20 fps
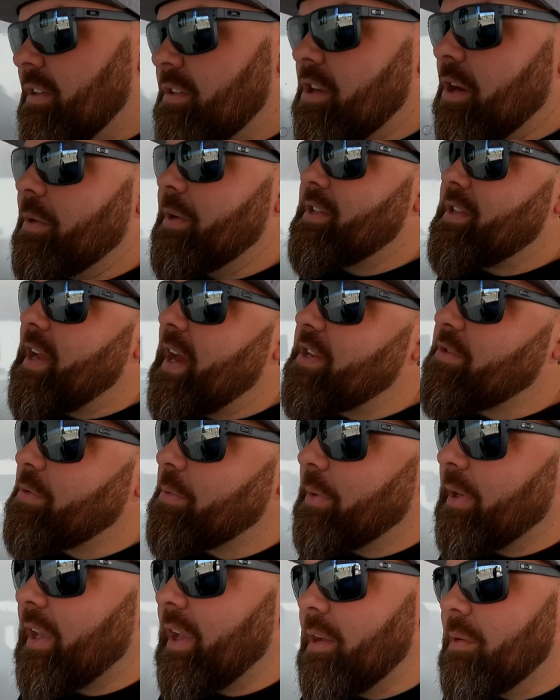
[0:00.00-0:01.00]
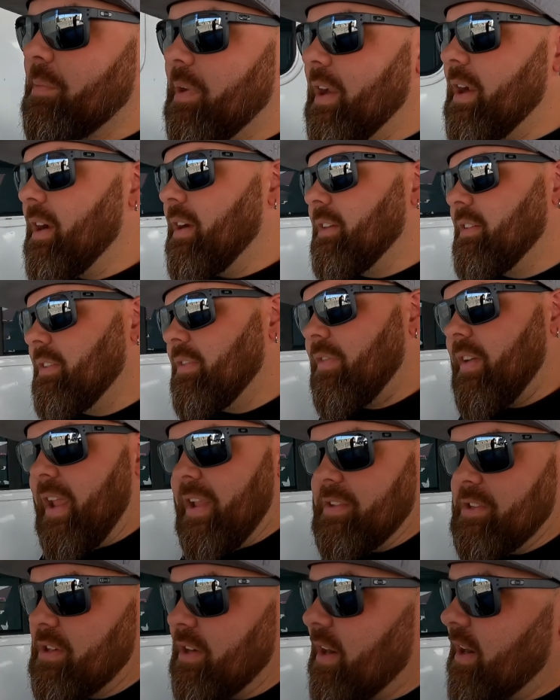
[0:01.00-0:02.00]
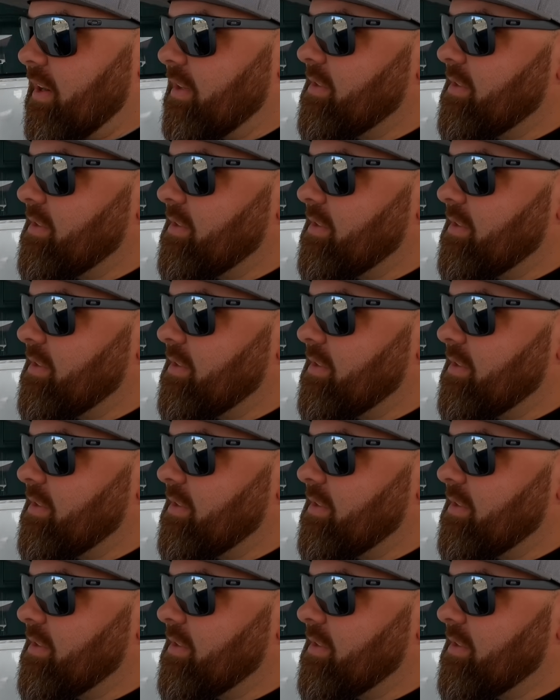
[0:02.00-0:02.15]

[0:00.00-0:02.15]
It's always nice when we come here. Fans are